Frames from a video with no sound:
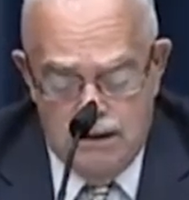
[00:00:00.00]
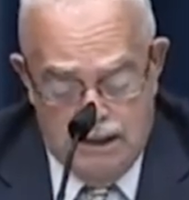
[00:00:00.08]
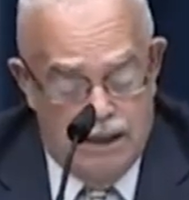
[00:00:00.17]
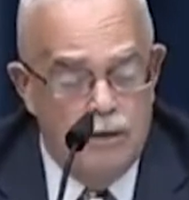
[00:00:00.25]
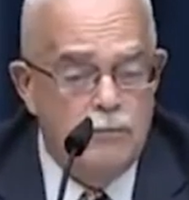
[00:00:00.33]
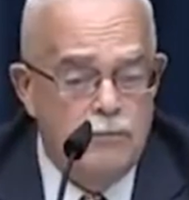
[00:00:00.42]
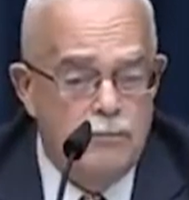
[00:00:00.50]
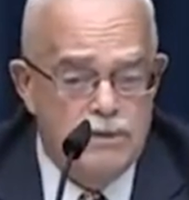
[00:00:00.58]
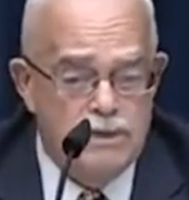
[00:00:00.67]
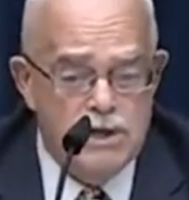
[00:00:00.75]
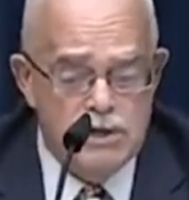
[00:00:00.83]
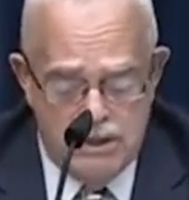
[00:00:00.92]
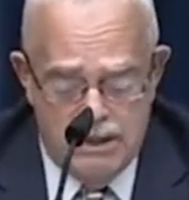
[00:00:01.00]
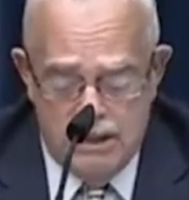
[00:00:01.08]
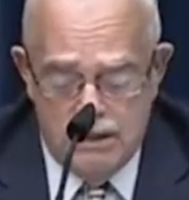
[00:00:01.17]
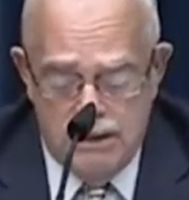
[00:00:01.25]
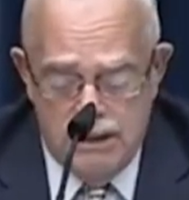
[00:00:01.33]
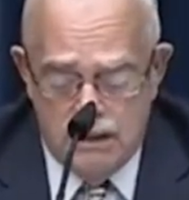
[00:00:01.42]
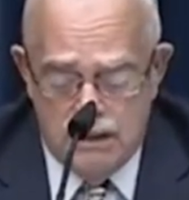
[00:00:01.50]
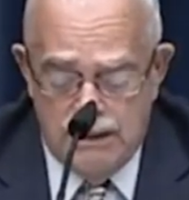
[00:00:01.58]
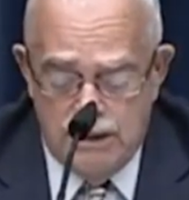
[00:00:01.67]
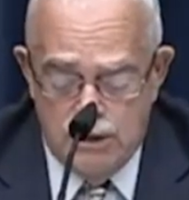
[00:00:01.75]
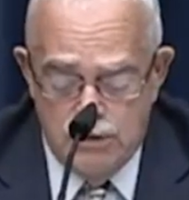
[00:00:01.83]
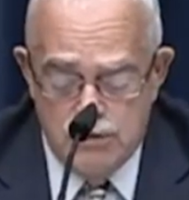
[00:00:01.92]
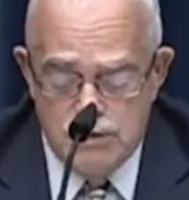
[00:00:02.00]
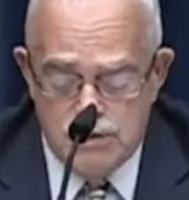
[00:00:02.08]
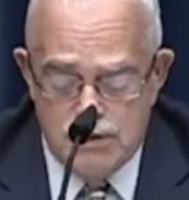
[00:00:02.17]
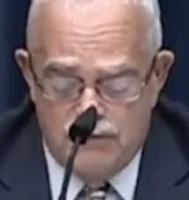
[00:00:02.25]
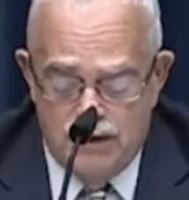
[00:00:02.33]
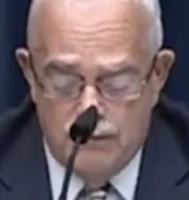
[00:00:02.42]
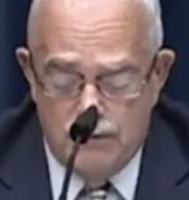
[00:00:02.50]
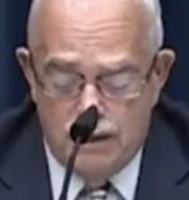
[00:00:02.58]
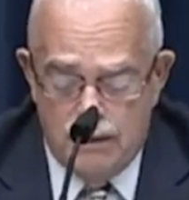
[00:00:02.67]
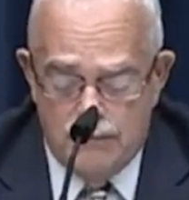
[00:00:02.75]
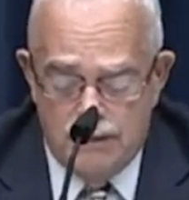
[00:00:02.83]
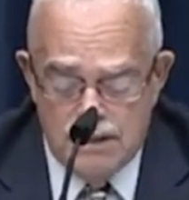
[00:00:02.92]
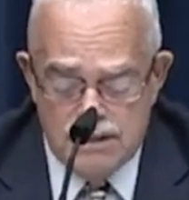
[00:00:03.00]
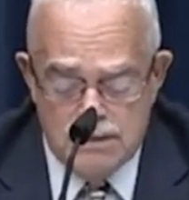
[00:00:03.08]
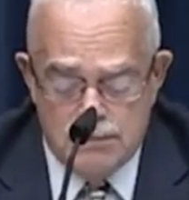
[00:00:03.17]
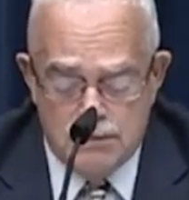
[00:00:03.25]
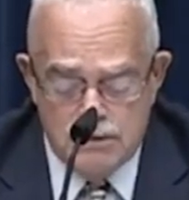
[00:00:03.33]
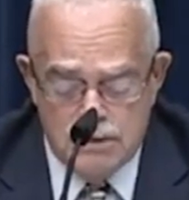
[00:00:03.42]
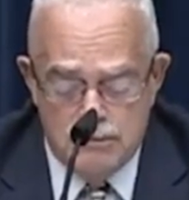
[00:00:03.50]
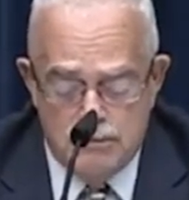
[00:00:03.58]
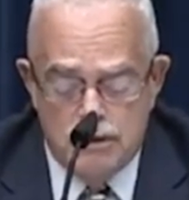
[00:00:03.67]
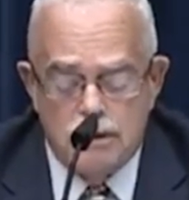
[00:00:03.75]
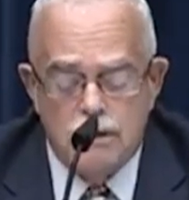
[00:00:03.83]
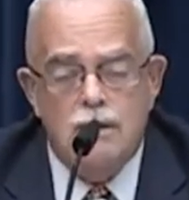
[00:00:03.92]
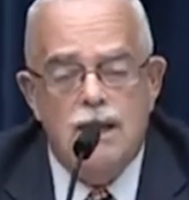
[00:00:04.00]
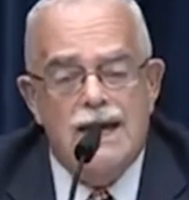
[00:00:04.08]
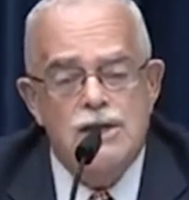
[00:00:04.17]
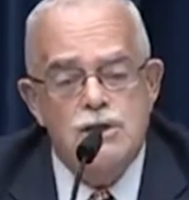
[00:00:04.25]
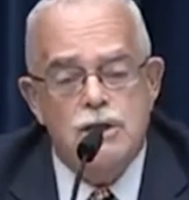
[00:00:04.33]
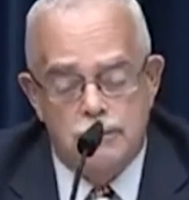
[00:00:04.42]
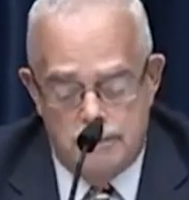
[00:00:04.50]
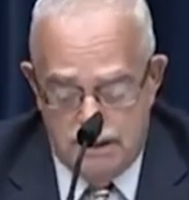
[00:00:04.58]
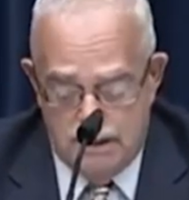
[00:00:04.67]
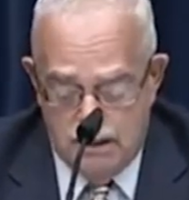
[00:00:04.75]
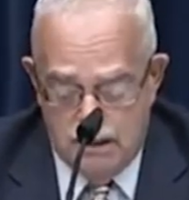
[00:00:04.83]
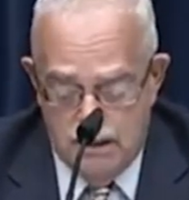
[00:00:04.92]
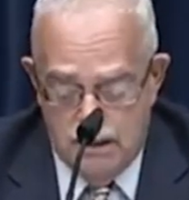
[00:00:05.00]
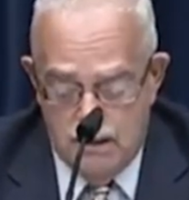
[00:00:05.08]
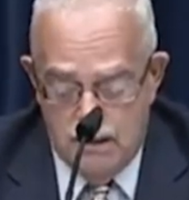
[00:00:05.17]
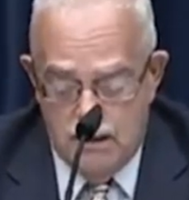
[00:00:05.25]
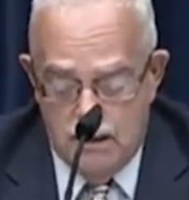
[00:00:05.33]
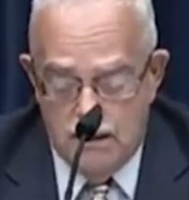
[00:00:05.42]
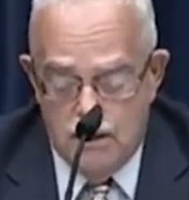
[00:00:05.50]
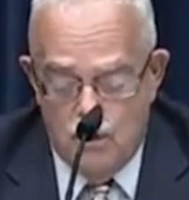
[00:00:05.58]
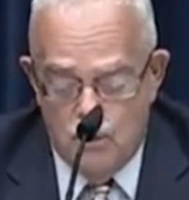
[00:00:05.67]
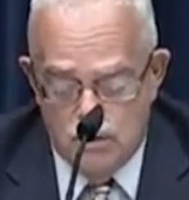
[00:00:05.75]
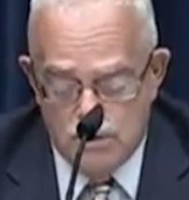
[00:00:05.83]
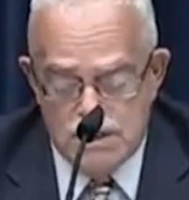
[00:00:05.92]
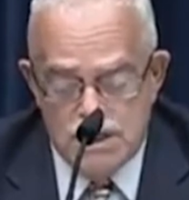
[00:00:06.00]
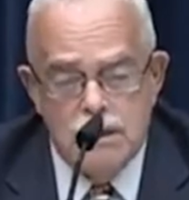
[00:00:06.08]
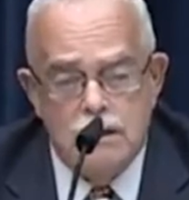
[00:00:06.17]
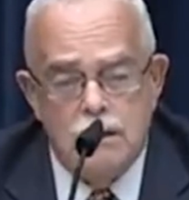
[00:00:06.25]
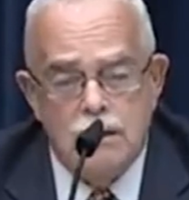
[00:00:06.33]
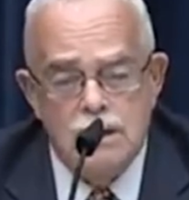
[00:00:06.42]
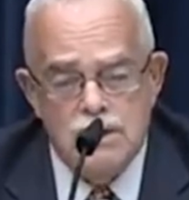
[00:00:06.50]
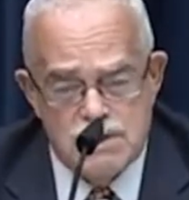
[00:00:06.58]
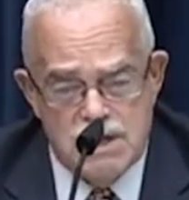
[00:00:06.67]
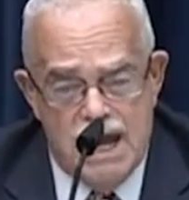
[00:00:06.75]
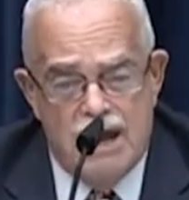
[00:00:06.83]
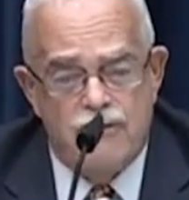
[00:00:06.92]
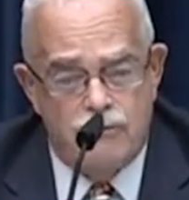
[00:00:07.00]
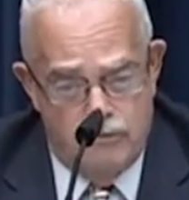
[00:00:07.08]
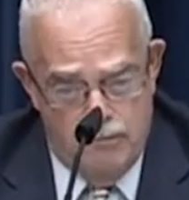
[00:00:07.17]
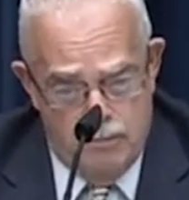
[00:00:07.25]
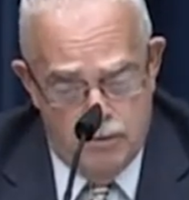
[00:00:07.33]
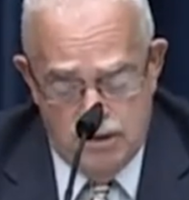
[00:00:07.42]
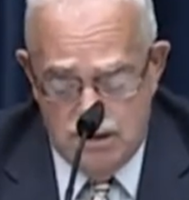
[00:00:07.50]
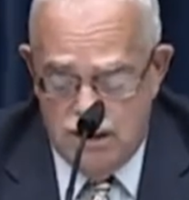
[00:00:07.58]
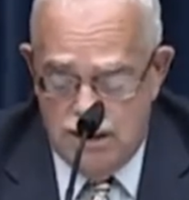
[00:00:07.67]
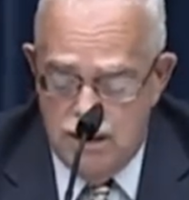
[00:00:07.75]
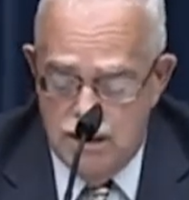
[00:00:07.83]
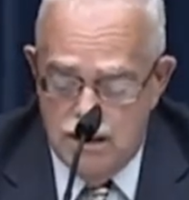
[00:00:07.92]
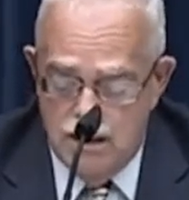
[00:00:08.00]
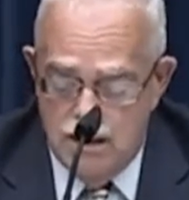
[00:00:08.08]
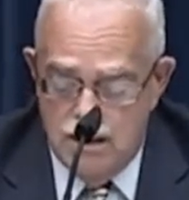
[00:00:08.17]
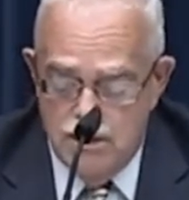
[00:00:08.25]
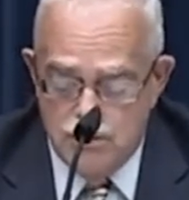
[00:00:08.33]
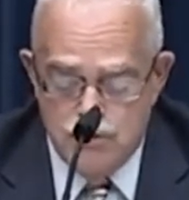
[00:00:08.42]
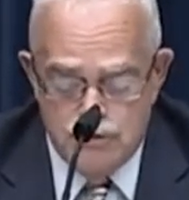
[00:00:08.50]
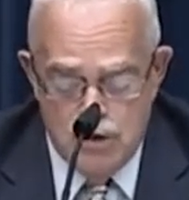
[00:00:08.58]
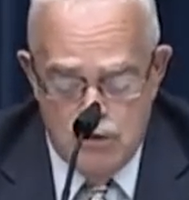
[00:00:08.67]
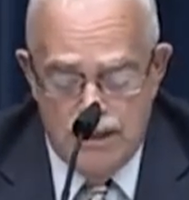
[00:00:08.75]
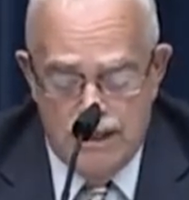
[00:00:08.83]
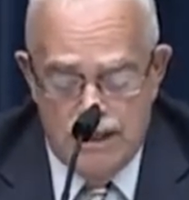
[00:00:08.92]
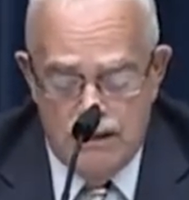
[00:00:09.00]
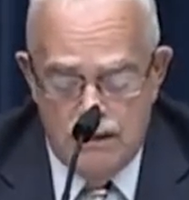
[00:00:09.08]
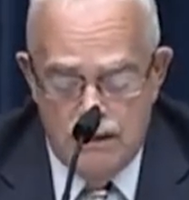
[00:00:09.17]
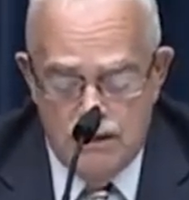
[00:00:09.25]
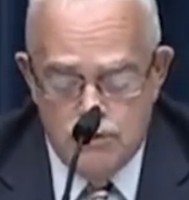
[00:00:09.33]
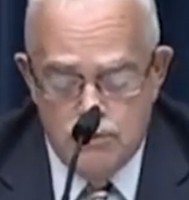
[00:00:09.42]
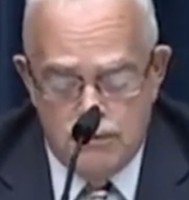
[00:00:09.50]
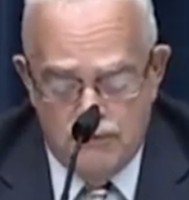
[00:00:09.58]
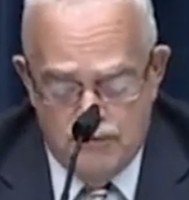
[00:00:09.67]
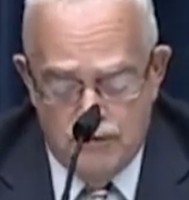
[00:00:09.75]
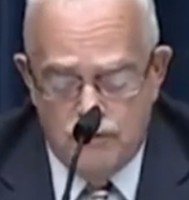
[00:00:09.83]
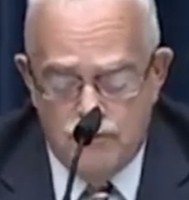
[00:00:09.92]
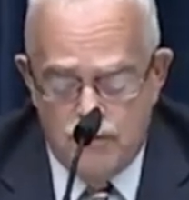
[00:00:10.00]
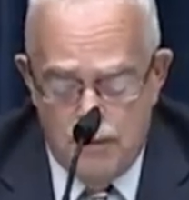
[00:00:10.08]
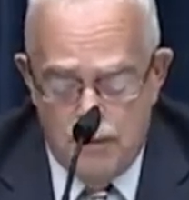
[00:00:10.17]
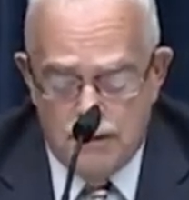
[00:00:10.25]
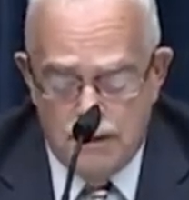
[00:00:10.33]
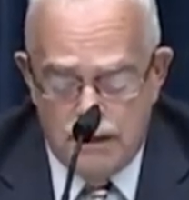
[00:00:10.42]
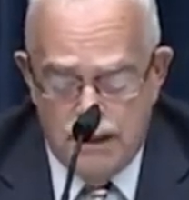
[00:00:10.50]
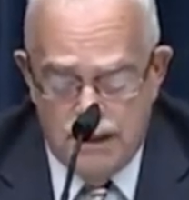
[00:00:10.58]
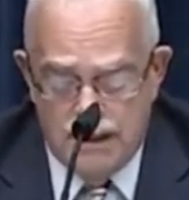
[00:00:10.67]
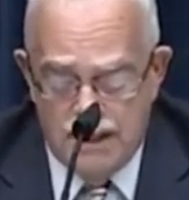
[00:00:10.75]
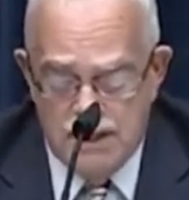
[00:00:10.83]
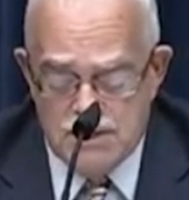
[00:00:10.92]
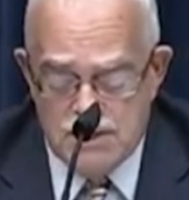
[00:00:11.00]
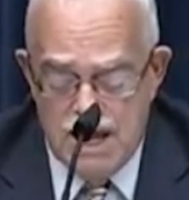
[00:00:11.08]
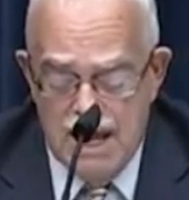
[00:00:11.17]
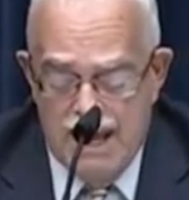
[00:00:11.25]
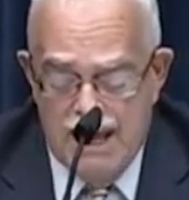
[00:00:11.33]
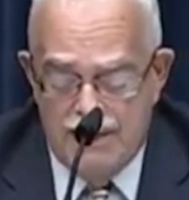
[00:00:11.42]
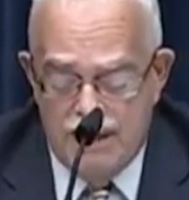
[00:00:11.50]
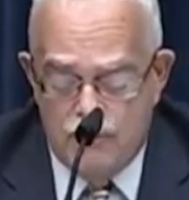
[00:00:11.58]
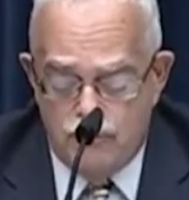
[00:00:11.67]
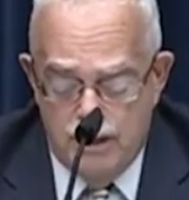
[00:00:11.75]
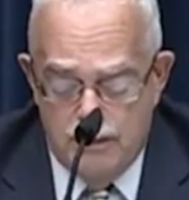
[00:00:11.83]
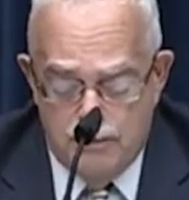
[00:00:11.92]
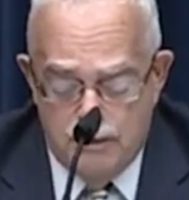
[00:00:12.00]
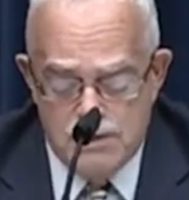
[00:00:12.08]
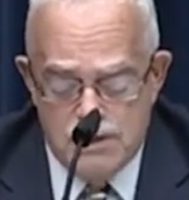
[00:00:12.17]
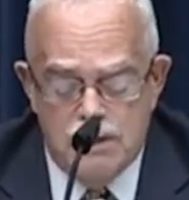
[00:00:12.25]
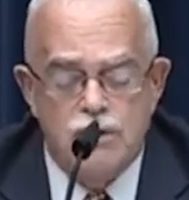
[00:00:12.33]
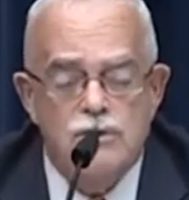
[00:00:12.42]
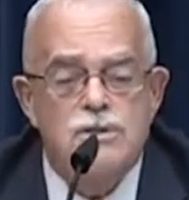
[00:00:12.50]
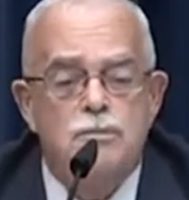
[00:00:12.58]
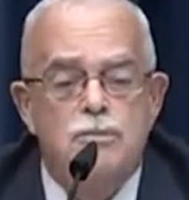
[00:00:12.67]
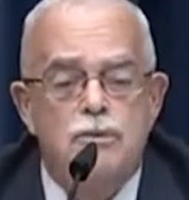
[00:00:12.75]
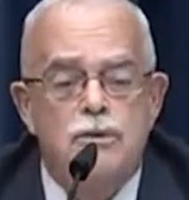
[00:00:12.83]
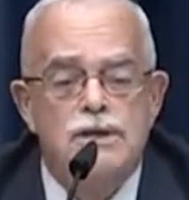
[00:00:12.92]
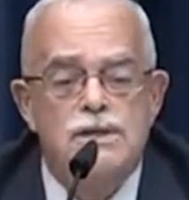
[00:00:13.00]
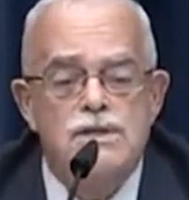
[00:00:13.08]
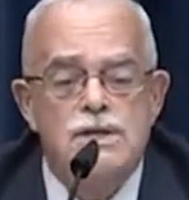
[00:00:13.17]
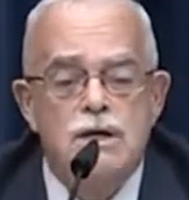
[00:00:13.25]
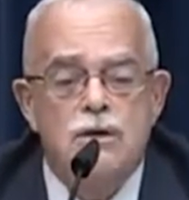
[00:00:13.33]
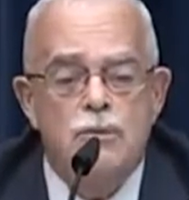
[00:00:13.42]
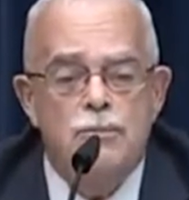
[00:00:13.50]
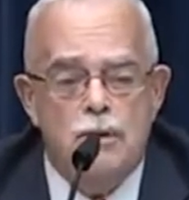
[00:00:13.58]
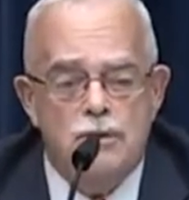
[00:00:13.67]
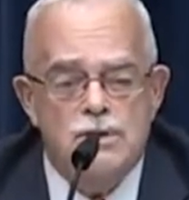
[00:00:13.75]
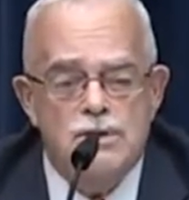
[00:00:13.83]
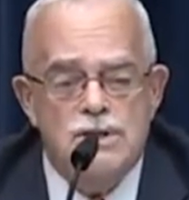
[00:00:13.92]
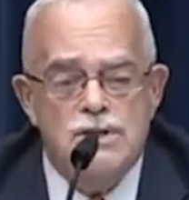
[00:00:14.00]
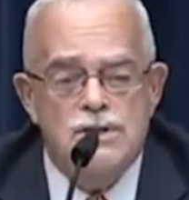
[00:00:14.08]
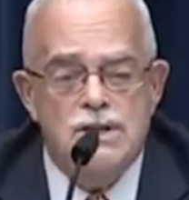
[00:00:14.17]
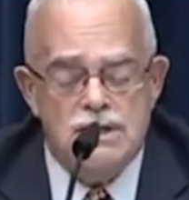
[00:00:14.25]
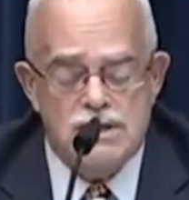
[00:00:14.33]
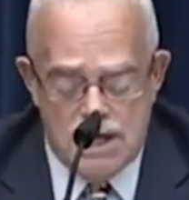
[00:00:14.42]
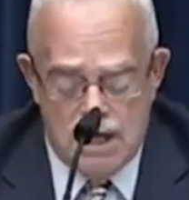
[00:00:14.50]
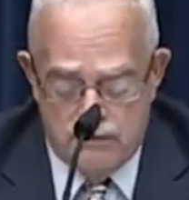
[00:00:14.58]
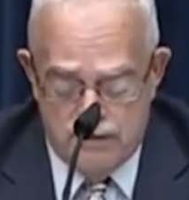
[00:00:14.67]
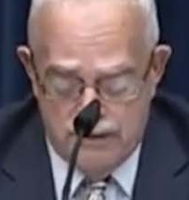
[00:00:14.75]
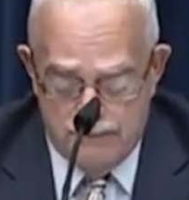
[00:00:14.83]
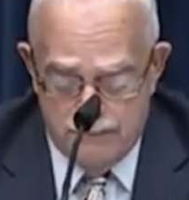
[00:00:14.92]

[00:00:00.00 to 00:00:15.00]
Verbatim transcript: and potentially illegally used the family company as a personal political action committee, coercing his staff, reportedly, to donate to preferred Republican candidates and then reimbursing those employees with bonuses and salary.